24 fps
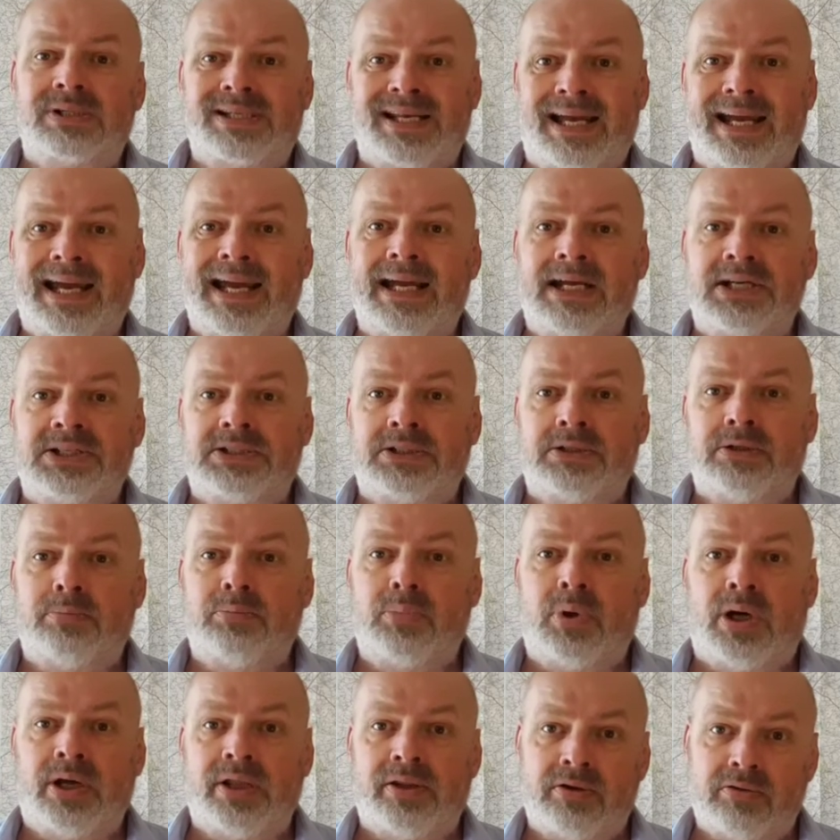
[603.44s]
to action
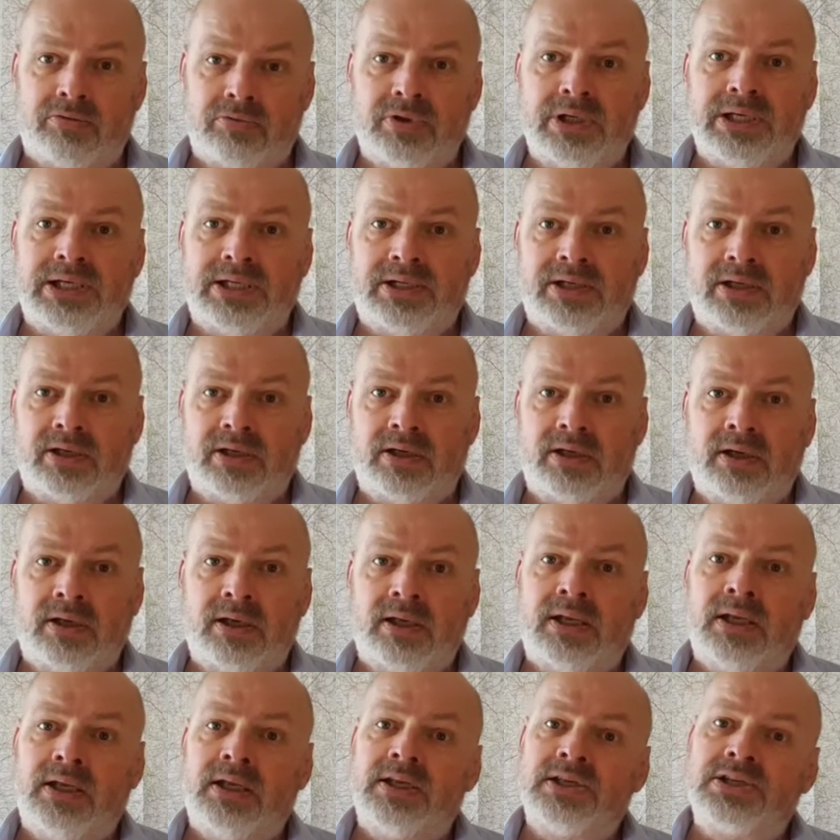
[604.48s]
by the reader
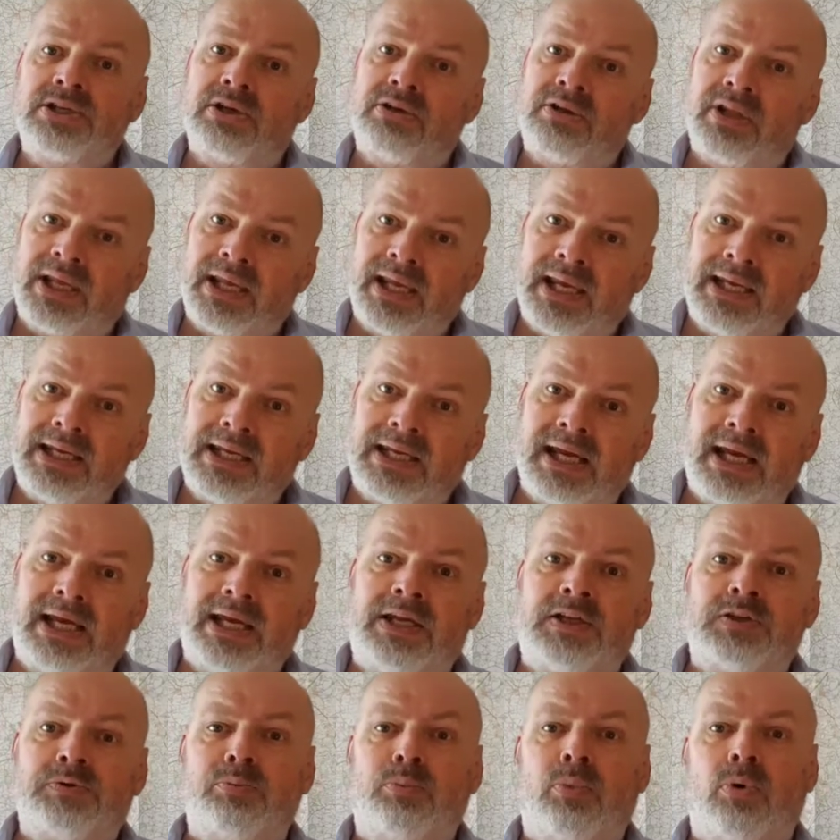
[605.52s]
so they
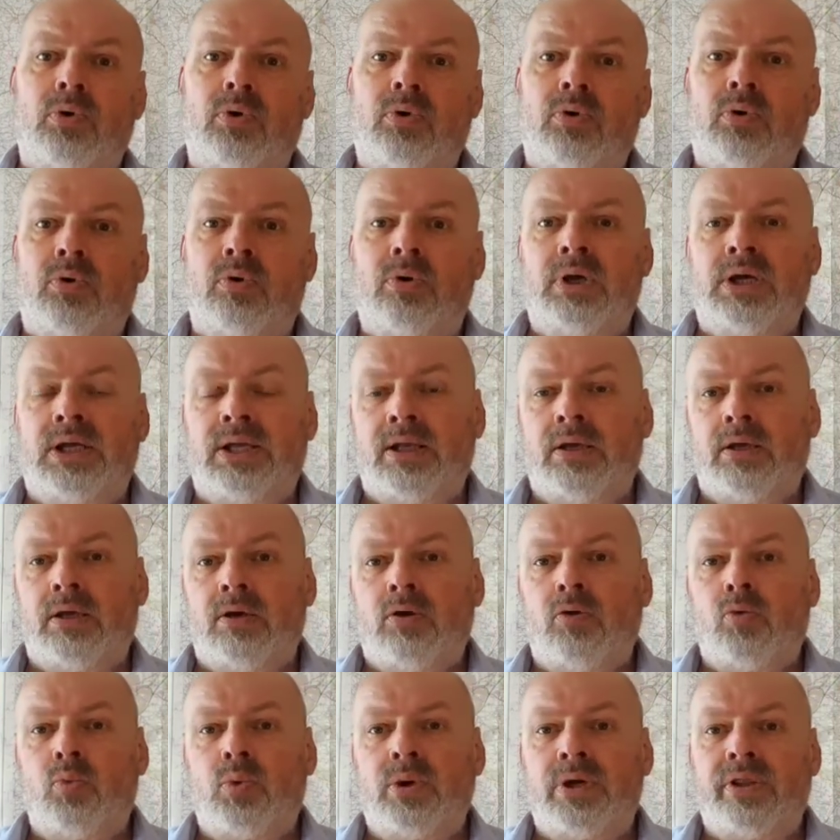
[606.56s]
engage more
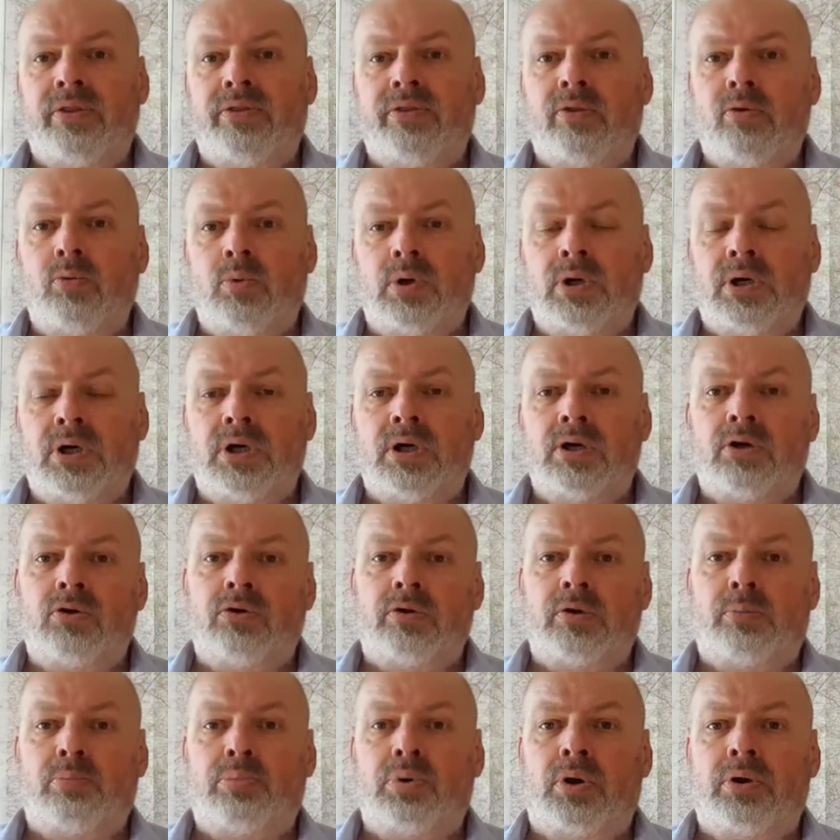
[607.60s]
with the work or
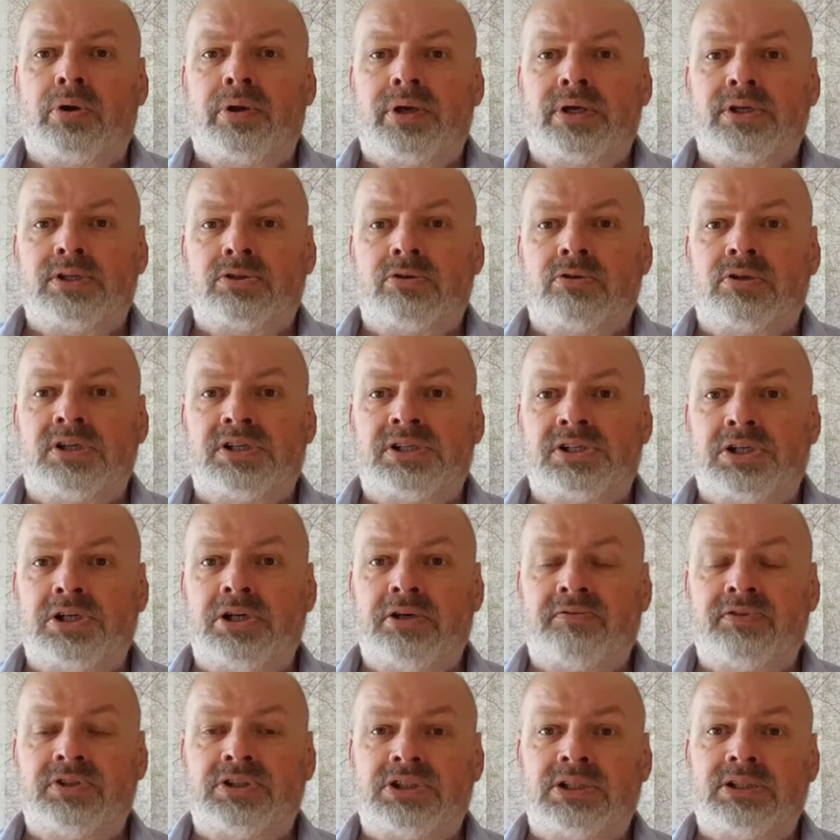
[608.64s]
the products or the
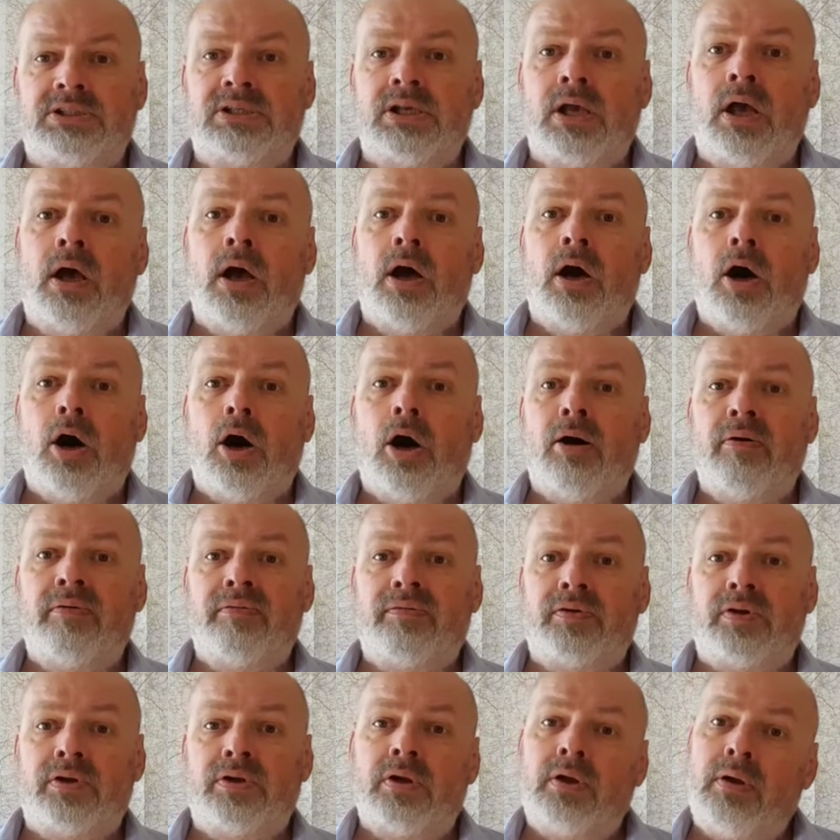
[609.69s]
services
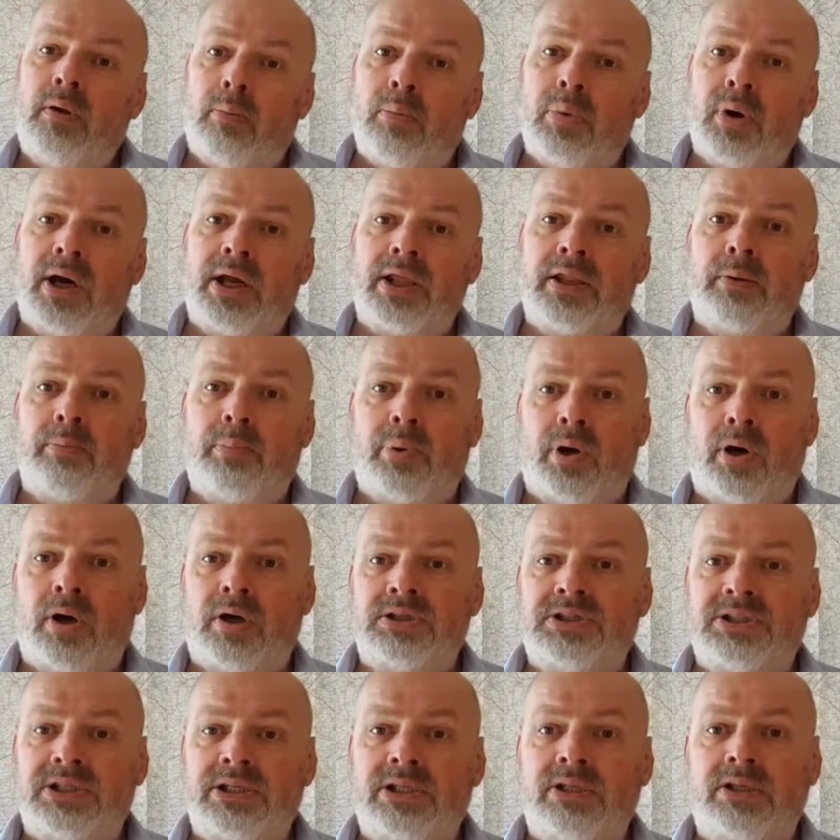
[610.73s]
offered by the
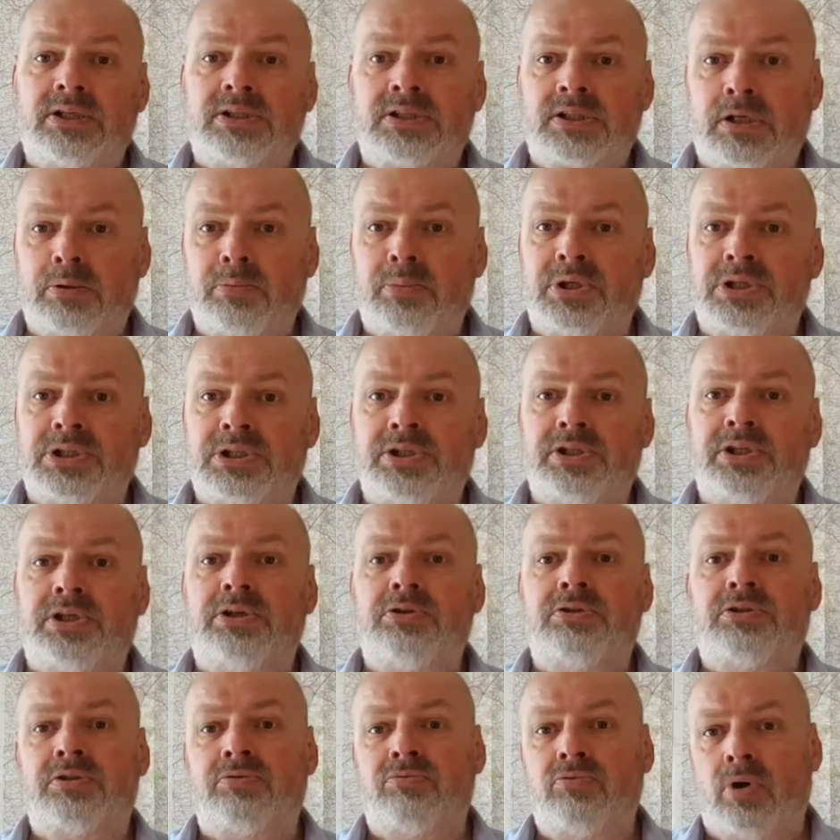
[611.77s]
party that's commissioned you
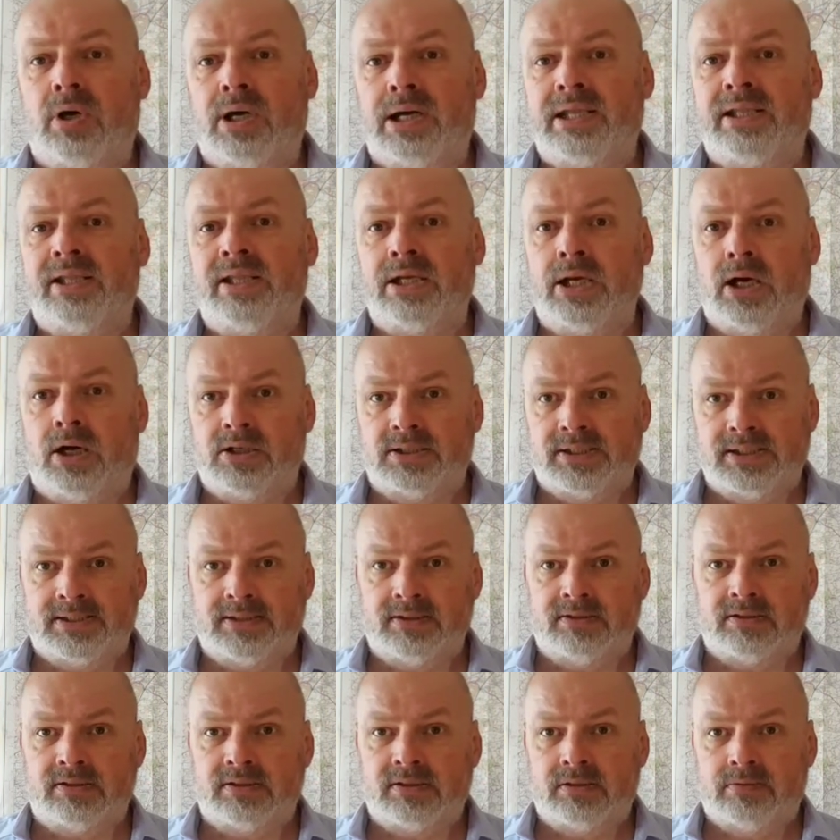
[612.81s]
to write the
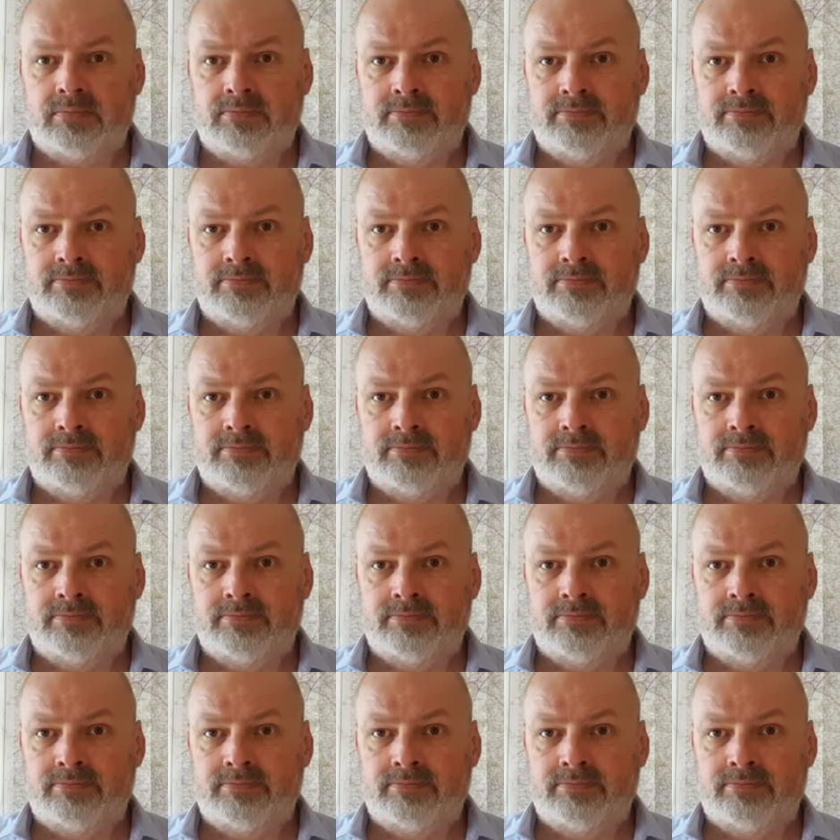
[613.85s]
articles.